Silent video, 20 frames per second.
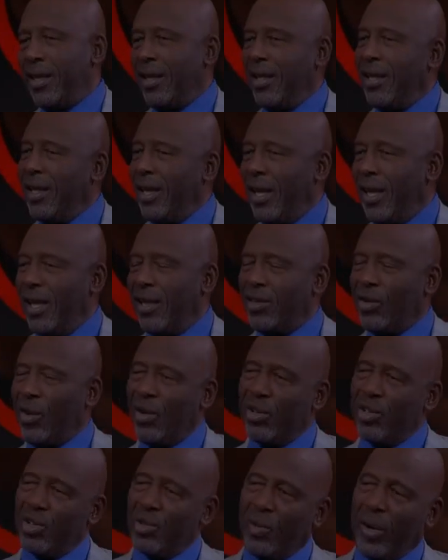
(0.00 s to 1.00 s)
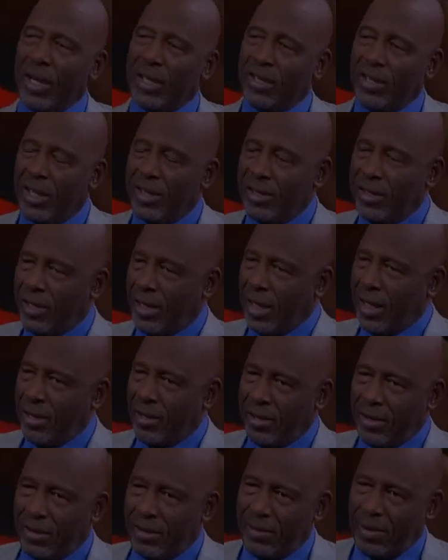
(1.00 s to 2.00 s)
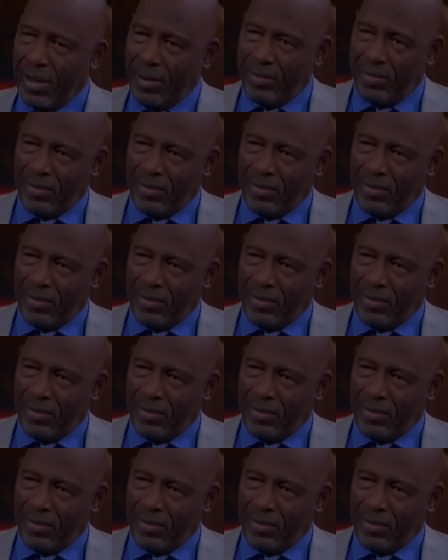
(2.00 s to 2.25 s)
it's going to switch. You